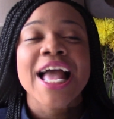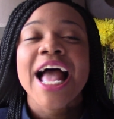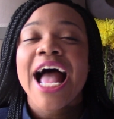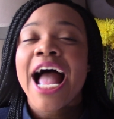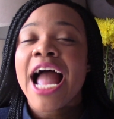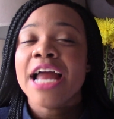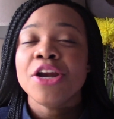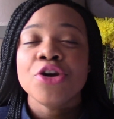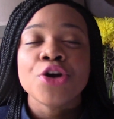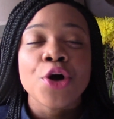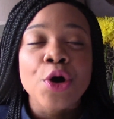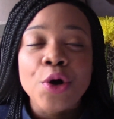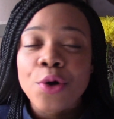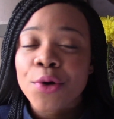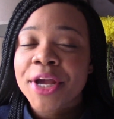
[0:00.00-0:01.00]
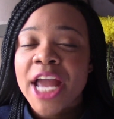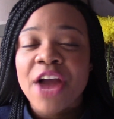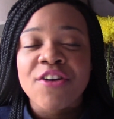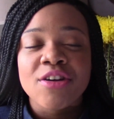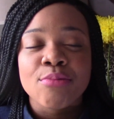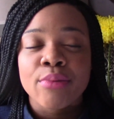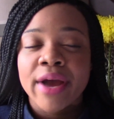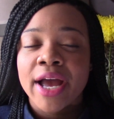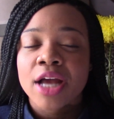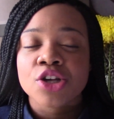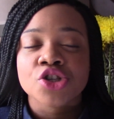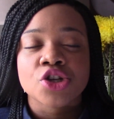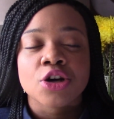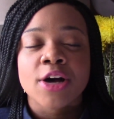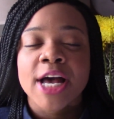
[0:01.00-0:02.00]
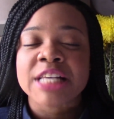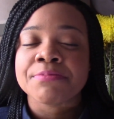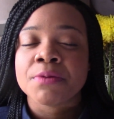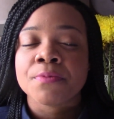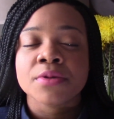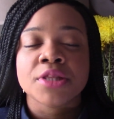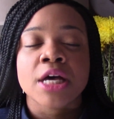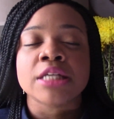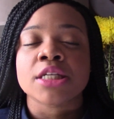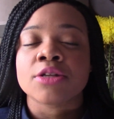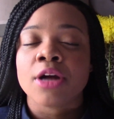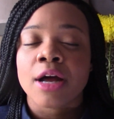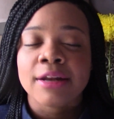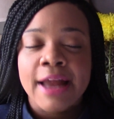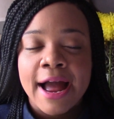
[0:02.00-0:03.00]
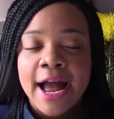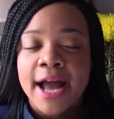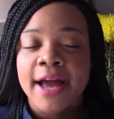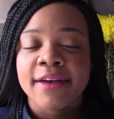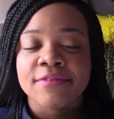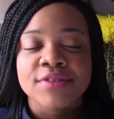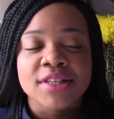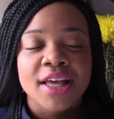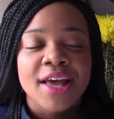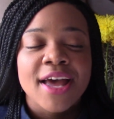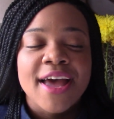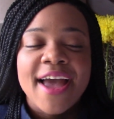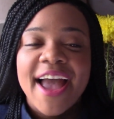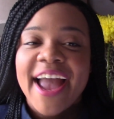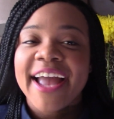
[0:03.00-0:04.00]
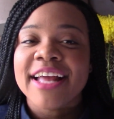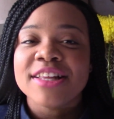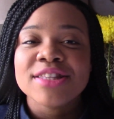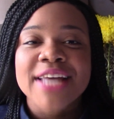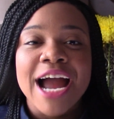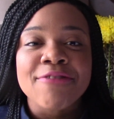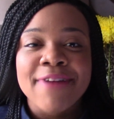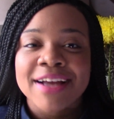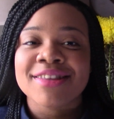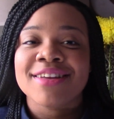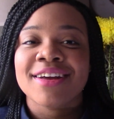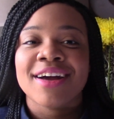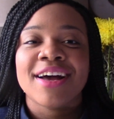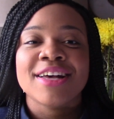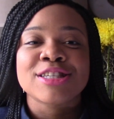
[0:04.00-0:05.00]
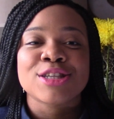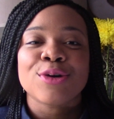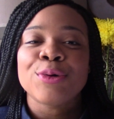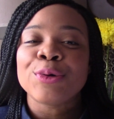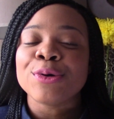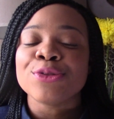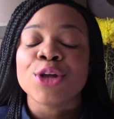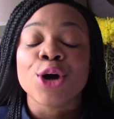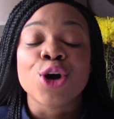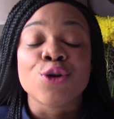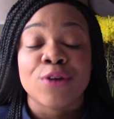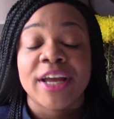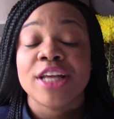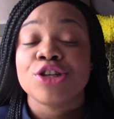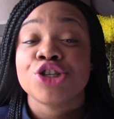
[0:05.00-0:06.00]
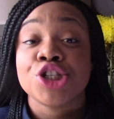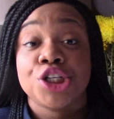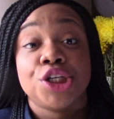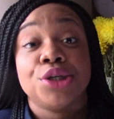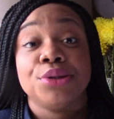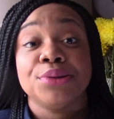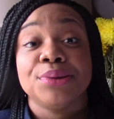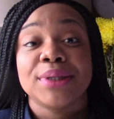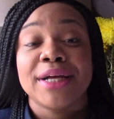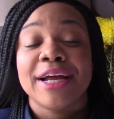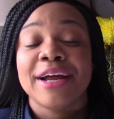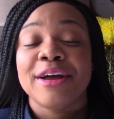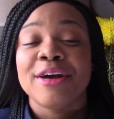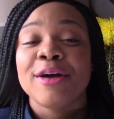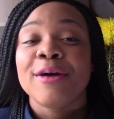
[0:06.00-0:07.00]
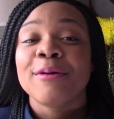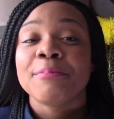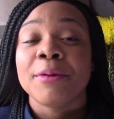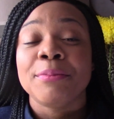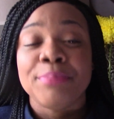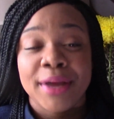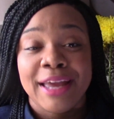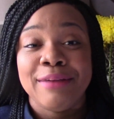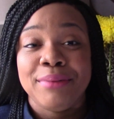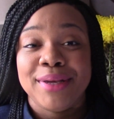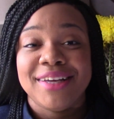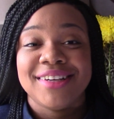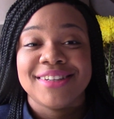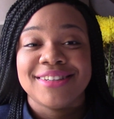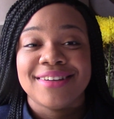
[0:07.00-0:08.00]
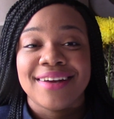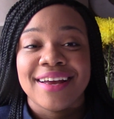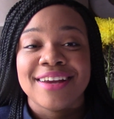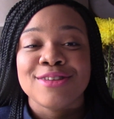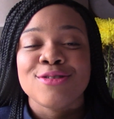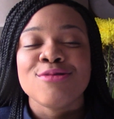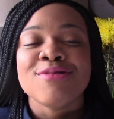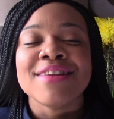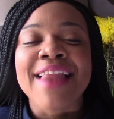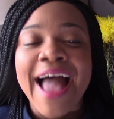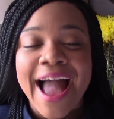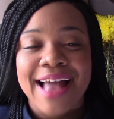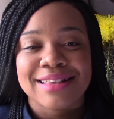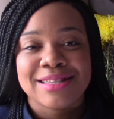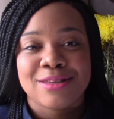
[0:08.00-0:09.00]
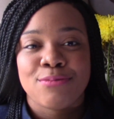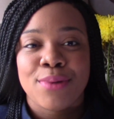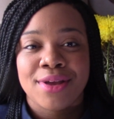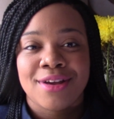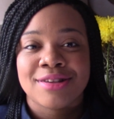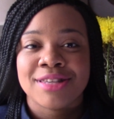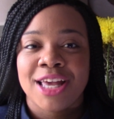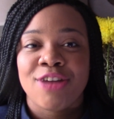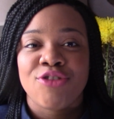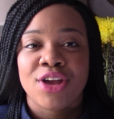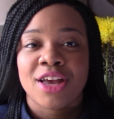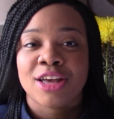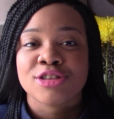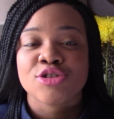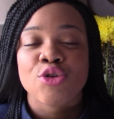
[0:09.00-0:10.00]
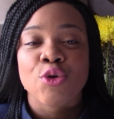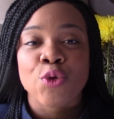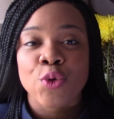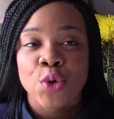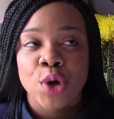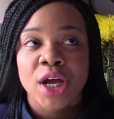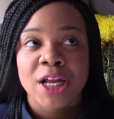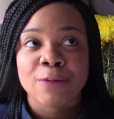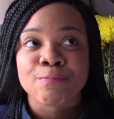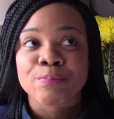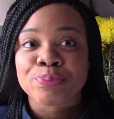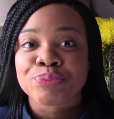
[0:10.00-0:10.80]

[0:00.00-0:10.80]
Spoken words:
I know Carrie Bradshaw has been with us in our lives and directing us on the great shoe. But baby, do not spend your savings on